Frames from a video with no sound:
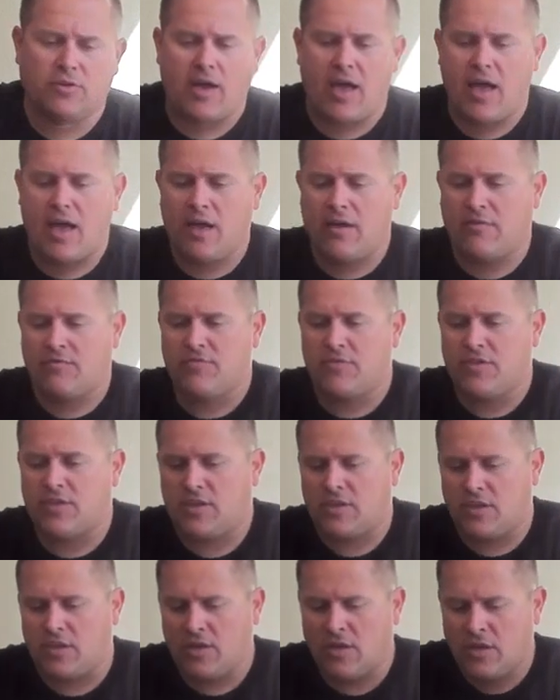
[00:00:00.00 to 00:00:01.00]
you have
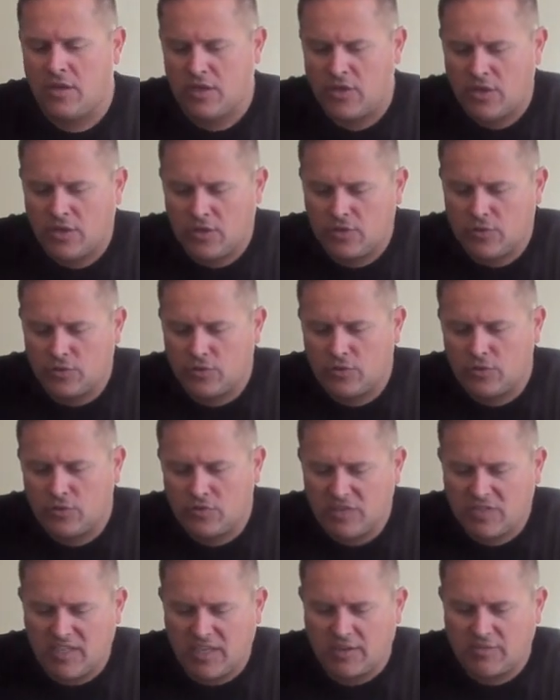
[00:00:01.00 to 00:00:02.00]
the new
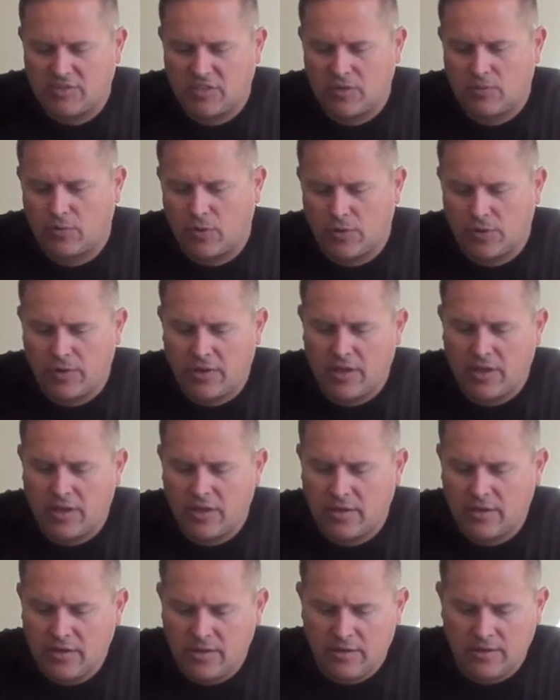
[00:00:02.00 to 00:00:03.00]
DFC rotor
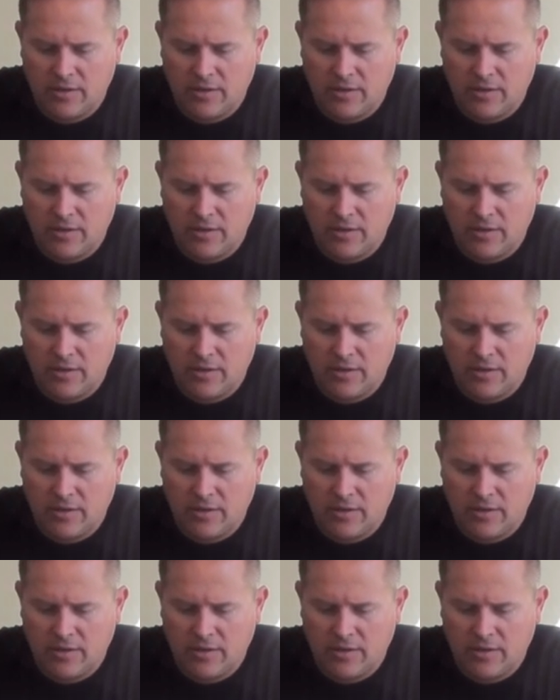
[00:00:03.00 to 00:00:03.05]
head,